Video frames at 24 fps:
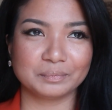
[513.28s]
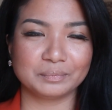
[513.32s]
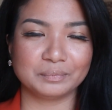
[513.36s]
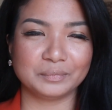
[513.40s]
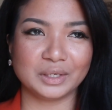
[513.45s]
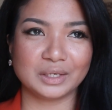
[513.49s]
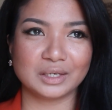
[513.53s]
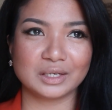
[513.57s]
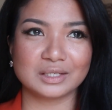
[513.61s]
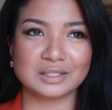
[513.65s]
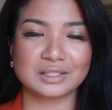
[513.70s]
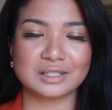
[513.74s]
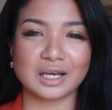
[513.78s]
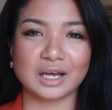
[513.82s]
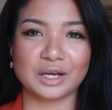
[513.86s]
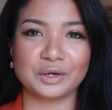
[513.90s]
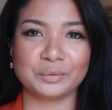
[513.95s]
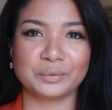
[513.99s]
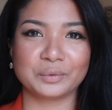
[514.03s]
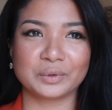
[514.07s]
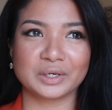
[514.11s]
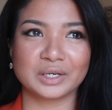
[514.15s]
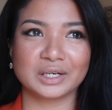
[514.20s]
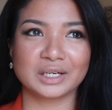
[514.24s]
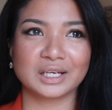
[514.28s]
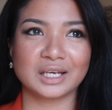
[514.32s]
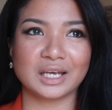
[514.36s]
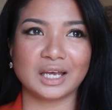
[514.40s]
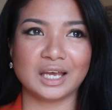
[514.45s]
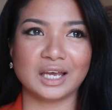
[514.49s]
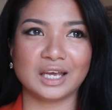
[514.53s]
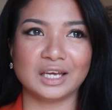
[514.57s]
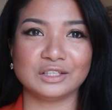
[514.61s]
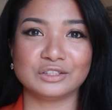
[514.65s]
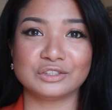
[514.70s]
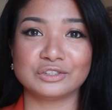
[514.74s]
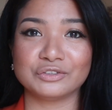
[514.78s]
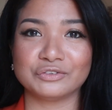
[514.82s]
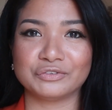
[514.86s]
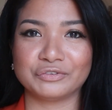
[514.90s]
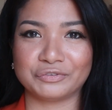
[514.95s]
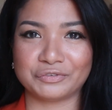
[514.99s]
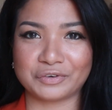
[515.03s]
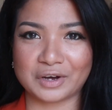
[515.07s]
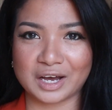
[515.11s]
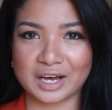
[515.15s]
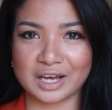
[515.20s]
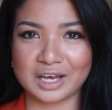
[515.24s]
because I work 8 to
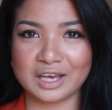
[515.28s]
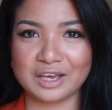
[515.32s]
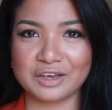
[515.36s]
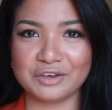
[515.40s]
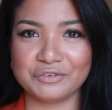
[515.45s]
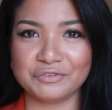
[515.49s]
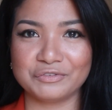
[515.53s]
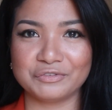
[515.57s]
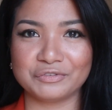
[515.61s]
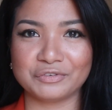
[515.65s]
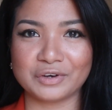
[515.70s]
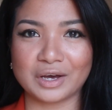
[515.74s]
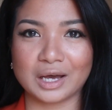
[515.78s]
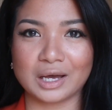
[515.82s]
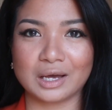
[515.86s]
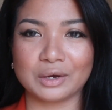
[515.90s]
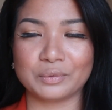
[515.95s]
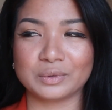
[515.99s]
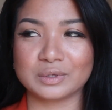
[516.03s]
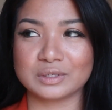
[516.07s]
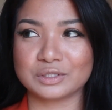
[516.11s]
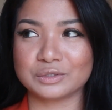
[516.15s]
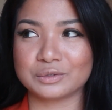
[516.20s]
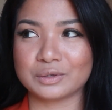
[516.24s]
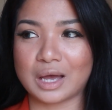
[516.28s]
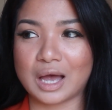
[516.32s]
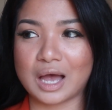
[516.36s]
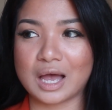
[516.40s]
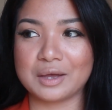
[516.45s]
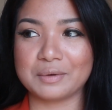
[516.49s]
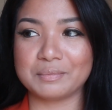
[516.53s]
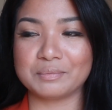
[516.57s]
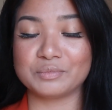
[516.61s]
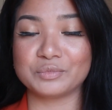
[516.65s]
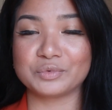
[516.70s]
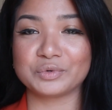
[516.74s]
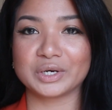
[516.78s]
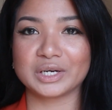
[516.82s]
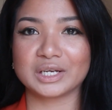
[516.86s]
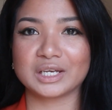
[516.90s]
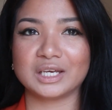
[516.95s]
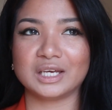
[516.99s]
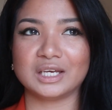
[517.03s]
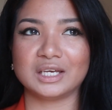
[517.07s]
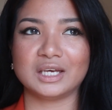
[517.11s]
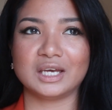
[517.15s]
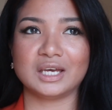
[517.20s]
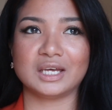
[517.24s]
5. I'm
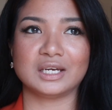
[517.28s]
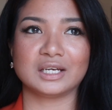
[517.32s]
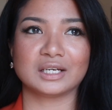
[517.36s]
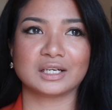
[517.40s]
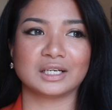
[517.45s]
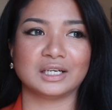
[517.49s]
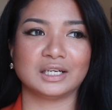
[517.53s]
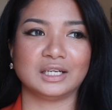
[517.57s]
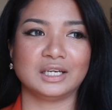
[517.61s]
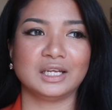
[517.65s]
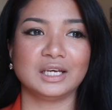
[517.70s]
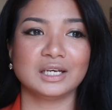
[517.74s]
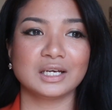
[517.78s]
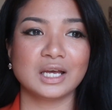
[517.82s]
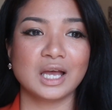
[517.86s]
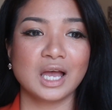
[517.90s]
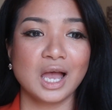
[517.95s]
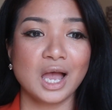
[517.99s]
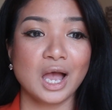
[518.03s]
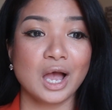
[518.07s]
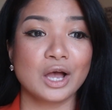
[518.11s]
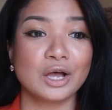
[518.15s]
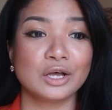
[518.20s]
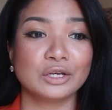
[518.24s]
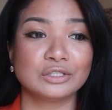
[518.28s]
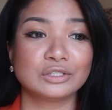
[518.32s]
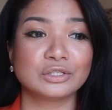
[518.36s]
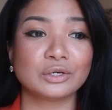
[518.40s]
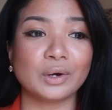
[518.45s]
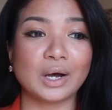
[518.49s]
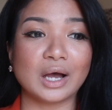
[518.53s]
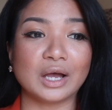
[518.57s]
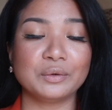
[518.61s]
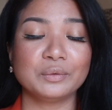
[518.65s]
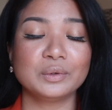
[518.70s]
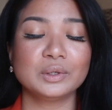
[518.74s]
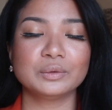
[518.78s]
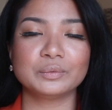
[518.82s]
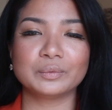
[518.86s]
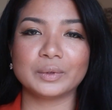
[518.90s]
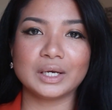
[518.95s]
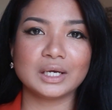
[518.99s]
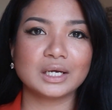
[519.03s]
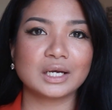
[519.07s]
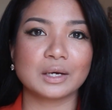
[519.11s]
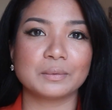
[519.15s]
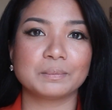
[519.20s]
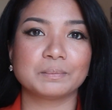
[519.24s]
working in a clinic. So I will
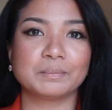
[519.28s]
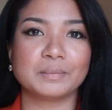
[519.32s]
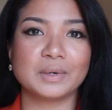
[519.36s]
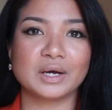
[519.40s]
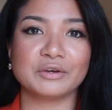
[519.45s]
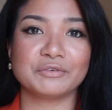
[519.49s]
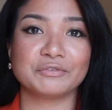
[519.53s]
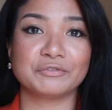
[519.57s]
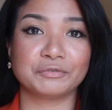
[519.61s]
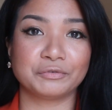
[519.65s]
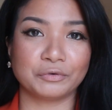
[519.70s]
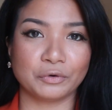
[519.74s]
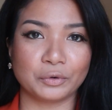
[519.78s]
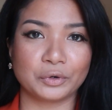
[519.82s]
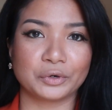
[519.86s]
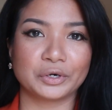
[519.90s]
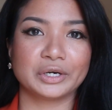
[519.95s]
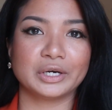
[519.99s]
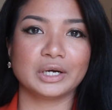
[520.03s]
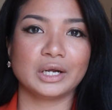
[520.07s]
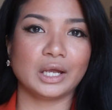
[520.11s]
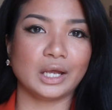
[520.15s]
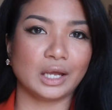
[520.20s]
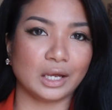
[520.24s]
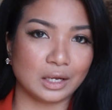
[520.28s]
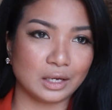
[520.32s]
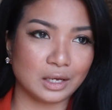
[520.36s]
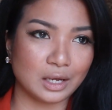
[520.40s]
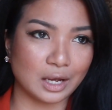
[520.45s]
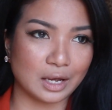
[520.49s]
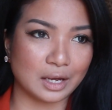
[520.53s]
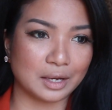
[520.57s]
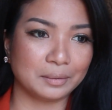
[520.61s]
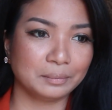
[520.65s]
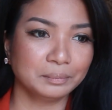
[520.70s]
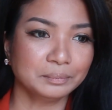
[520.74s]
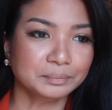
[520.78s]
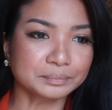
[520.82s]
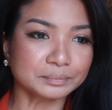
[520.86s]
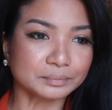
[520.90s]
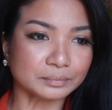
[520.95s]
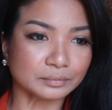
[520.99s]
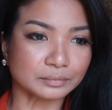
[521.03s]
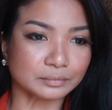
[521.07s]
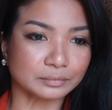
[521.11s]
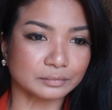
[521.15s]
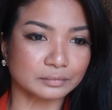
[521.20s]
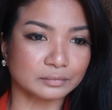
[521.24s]
wake up by 4 a.m.
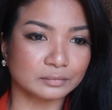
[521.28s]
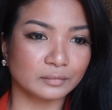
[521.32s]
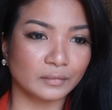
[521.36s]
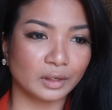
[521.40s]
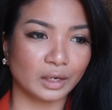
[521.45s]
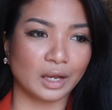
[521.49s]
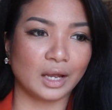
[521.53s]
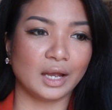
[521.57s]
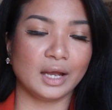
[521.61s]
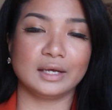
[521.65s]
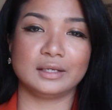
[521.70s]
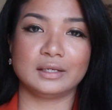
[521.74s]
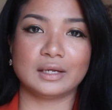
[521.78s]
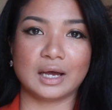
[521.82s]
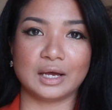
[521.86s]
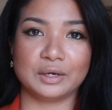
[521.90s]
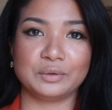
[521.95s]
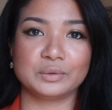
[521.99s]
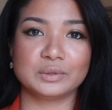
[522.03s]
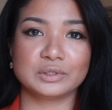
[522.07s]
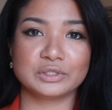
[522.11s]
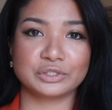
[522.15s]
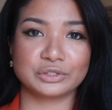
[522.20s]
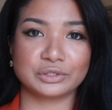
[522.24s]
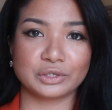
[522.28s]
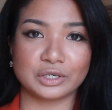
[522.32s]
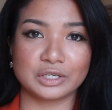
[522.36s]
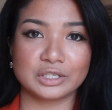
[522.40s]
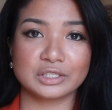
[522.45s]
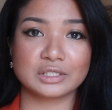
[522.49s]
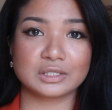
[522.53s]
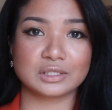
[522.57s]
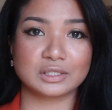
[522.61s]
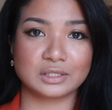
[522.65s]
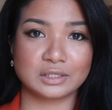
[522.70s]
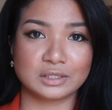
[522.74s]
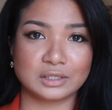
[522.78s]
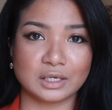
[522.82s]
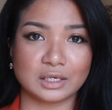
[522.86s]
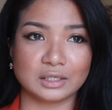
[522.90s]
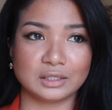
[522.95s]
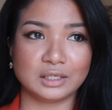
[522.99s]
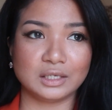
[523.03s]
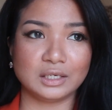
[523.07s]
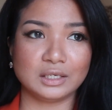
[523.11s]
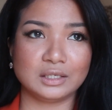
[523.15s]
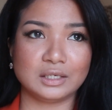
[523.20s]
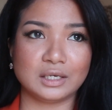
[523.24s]
and I will start
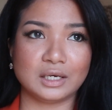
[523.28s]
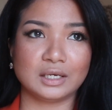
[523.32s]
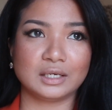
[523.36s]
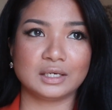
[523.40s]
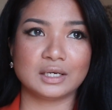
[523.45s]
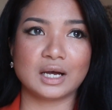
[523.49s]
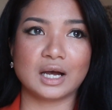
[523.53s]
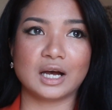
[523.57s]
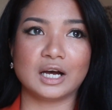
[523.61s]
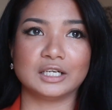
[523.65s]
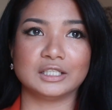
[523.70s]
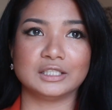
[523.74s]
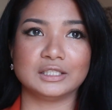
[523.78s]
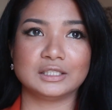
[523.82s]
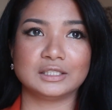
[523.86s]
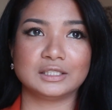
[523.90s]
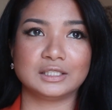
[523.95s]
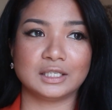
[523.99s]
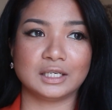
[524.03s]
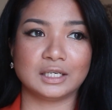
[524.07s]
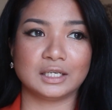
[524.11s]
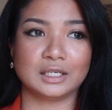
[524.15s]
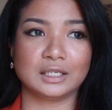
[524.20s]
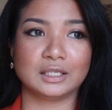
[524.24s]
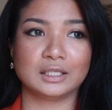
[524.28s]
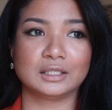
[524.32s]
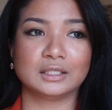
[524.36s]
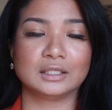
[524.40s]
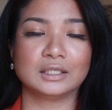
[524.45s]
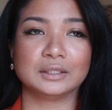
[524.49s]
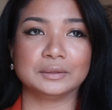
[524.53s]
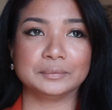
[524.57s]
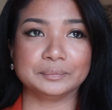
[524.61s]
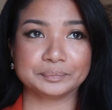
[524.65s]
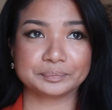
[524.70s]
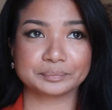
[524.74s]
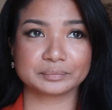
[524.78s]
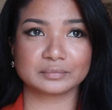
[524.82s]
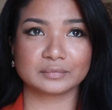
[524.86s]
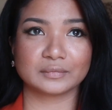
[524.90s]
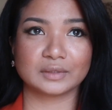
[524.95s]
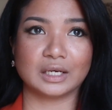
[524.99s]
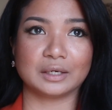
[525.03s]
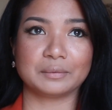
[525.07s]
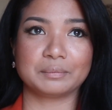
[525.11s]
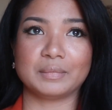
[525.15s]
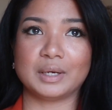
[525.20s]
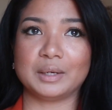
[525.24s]
studying until
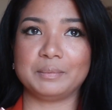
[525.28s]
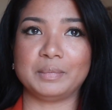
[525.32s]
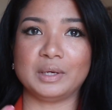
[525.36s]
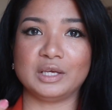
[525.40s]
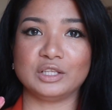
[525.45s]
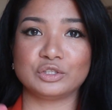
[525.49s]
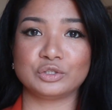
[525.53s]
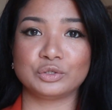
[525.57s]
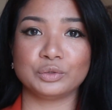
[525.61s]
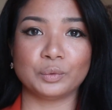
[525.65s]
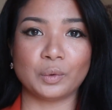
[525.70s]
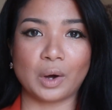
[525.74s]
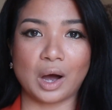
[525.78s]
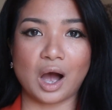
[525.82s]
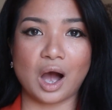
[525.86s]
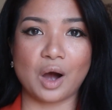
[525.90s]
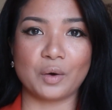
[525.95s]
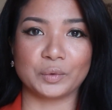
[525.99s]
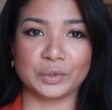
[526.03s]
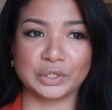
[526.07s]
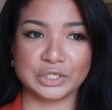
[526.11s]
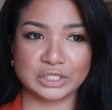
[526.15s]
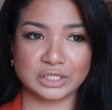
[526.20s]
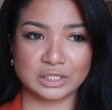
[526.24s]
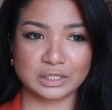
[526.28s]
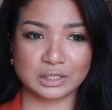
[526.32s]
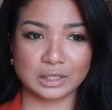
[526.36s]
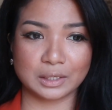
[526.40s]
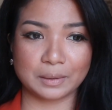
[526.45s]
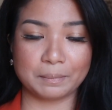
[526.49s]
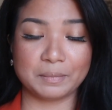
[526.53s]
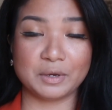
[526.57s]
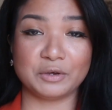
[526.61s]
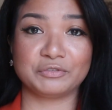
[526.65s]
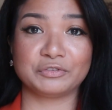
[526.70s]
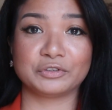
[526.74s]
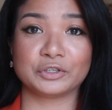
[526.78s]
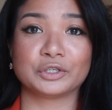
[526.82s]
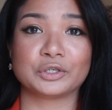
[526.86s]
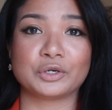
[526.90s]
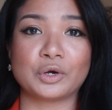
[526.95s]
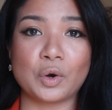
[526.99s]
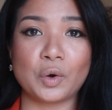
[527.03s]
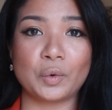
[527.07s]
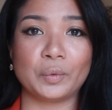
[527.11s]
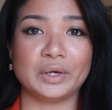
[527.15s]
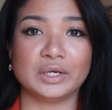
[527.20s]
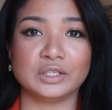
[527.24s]
like maybe 2 hours before
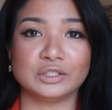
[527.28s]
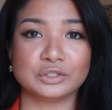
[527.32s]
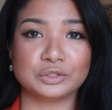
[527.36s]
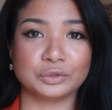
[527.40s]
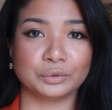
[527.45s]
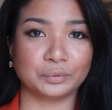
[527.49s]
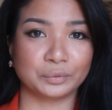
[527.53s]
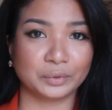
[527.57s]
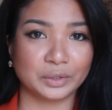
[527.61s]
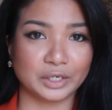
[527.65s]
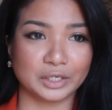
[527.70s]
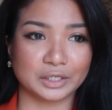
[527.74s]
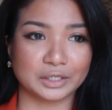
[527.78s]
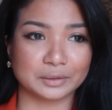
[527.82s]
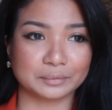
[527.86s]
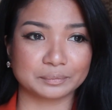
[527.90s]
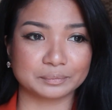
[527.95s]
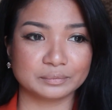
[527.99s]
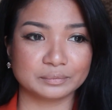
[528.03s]
going to work.